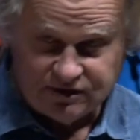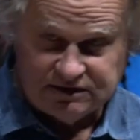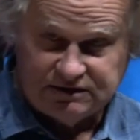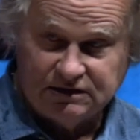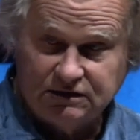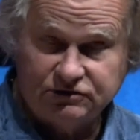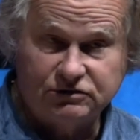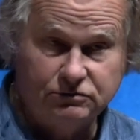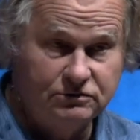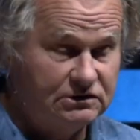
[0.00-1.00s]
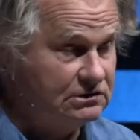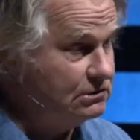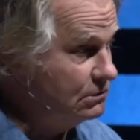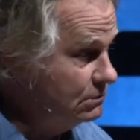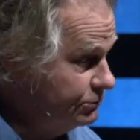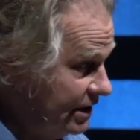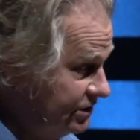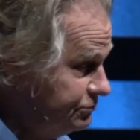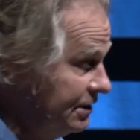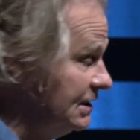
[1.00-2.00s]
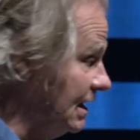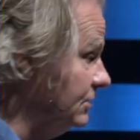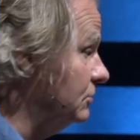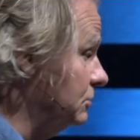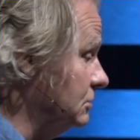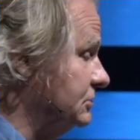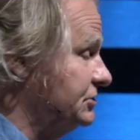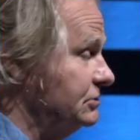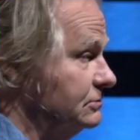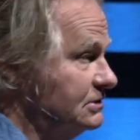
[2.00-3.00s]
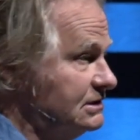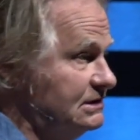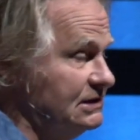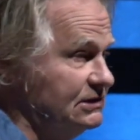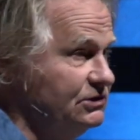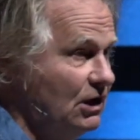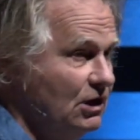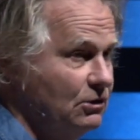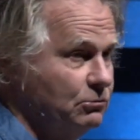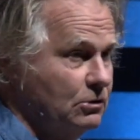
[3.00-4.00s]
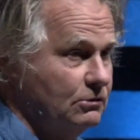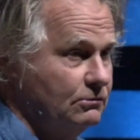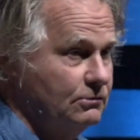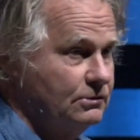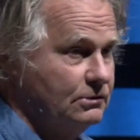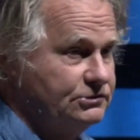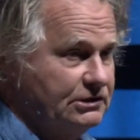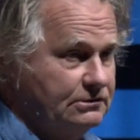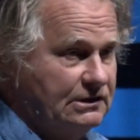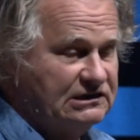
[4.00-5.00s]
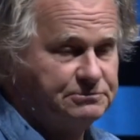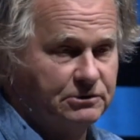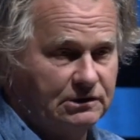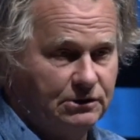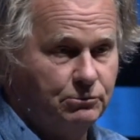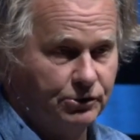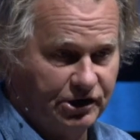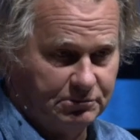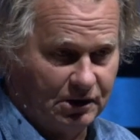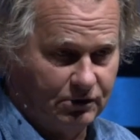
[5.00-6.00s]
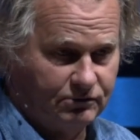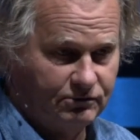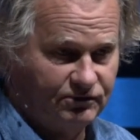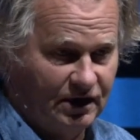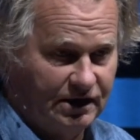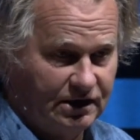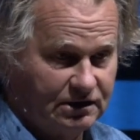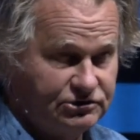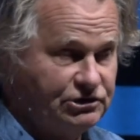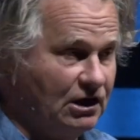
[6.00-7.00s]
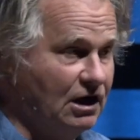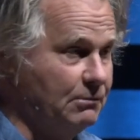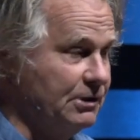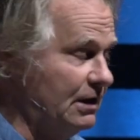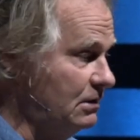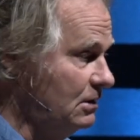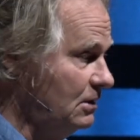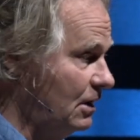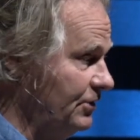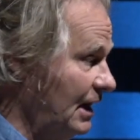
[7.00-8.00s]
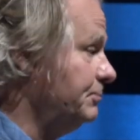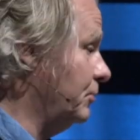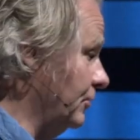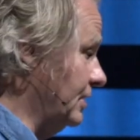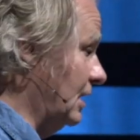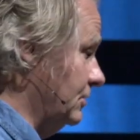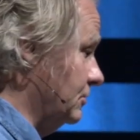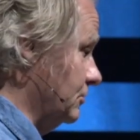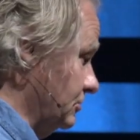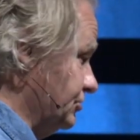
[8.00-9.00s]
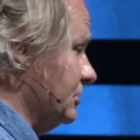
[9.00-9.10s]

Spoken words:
these young students graduating, and the older students indeed, were desperately worried about finding a job. And on that point, I urged